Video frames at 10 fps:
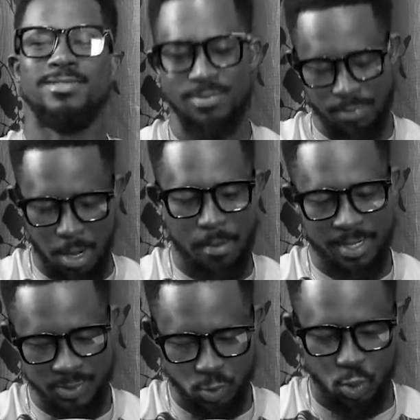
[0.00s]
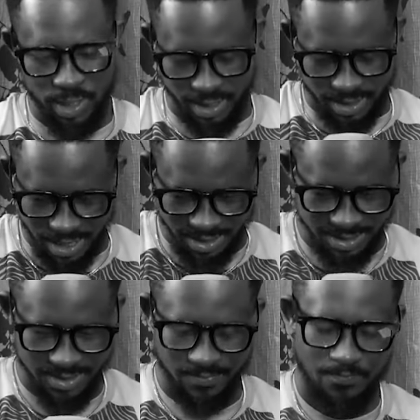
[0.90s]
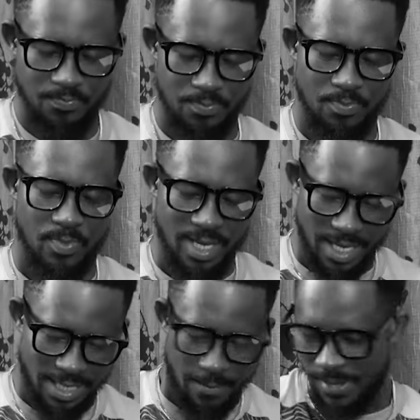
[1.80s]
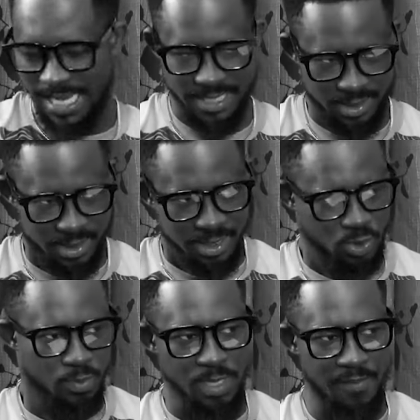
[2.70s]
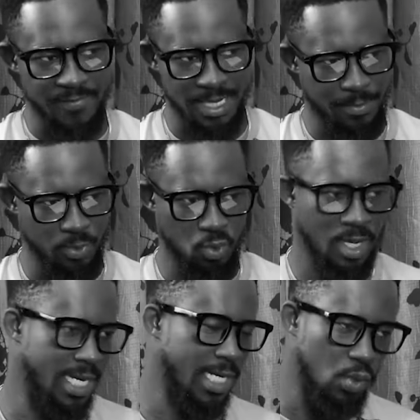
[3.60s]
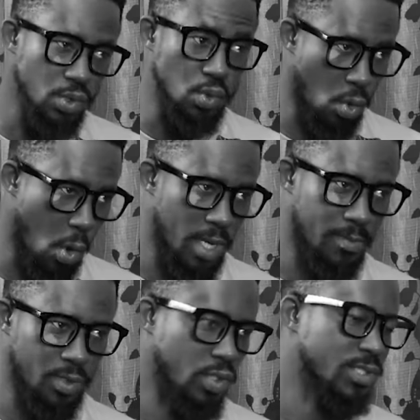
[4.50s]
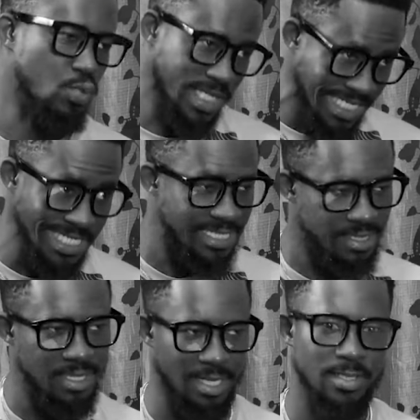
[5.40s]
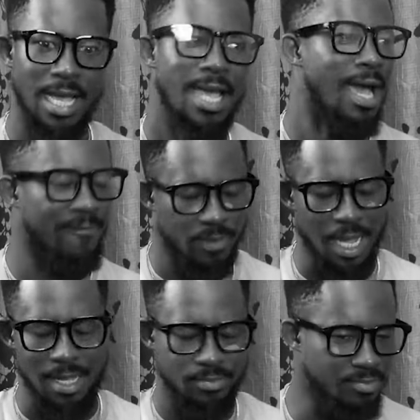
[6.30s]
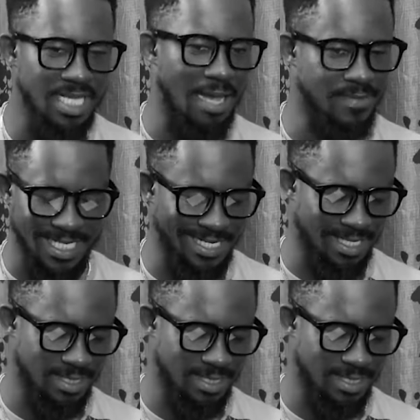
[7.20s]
Baba Rahman's own is that the player just needs to be available and the coach will call him because we need that. The, we need I, him. I, me, he, I've said has, that. He